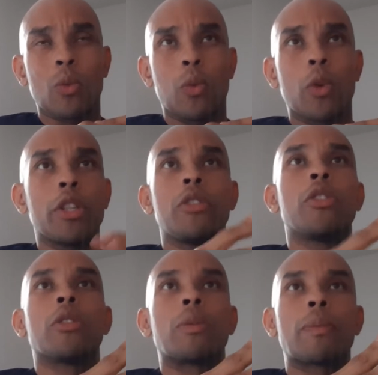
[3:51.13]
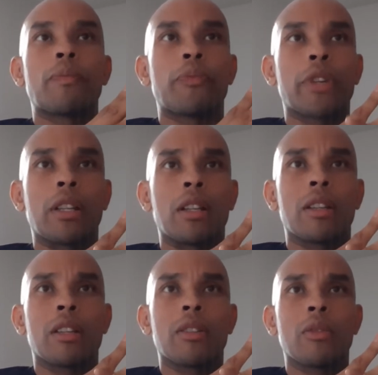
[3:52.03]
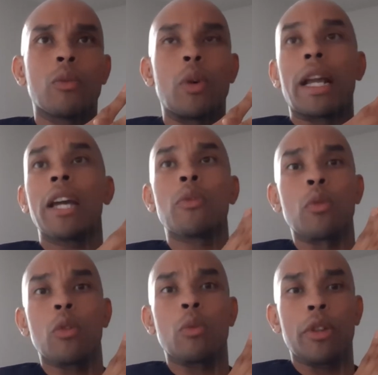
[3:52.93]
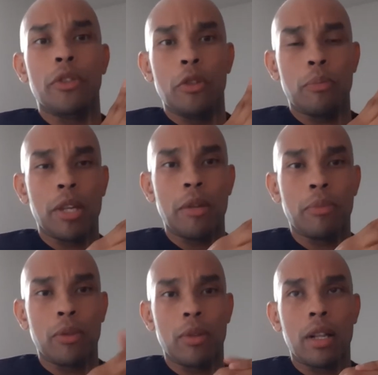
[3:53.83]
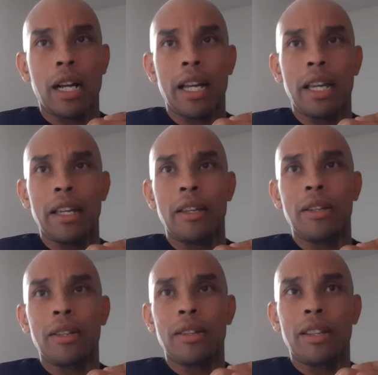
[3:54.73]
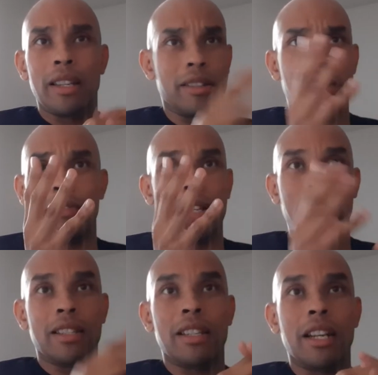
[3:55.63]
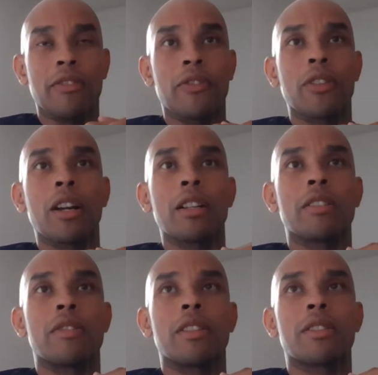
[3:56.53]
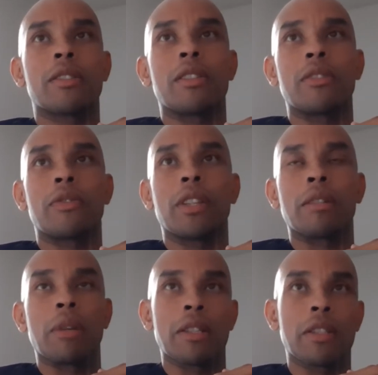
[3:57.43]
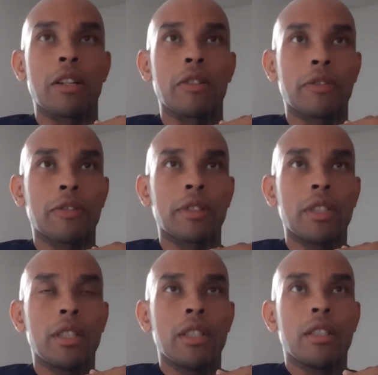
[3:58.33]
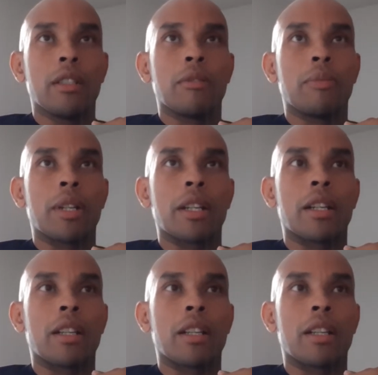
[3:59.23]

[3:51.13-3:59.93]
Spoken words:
What do? When I roll with new people, like I said, I've forgotten this feeling myself, but a